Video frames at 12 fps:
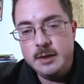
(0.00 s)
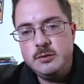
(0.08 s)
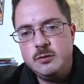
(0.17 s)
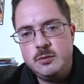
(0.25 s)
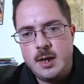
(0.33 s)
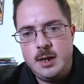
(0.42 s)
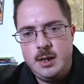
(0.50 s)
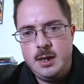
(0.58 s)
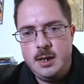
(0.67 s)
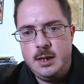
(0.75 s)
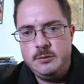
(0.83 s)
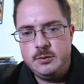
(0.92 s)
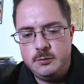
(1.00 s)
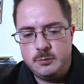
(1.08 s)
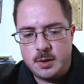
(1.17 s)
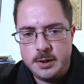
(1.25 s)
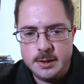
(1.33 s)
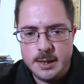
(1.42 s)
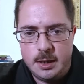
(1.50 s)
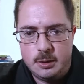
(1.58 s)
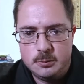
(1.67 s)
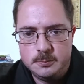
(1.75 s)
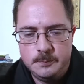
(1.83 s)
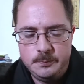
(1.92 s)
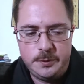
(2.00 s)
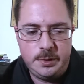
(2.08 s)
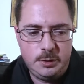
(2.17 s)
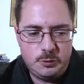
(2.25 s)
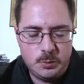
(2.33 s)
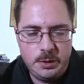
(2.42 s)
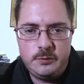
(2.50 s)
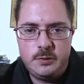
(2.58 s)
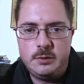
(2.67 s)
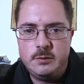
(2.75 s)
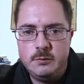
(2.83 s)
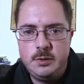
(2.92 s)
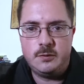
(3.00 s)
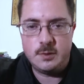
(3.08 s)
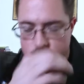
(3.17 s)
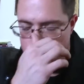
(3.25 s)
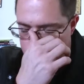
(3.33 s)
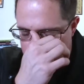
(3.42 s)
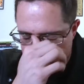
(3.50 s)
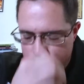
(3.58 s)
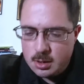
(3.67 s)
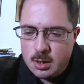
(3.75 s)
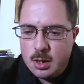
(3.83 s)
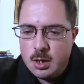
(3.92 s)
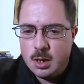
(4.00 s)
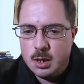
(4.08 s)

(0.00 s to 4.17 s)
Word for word: uh, they say that they can't, as of